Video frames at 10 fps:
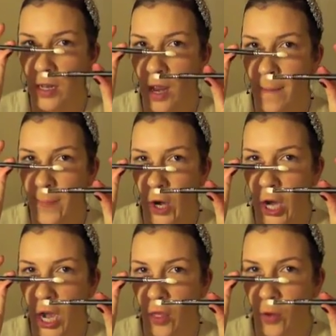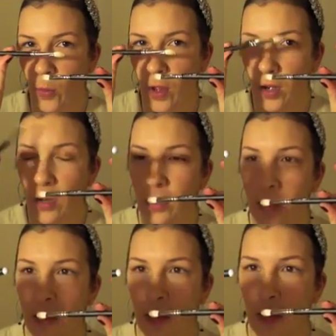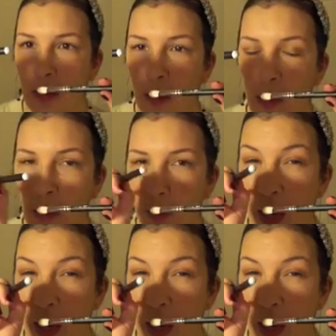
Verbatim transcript: and bought another one and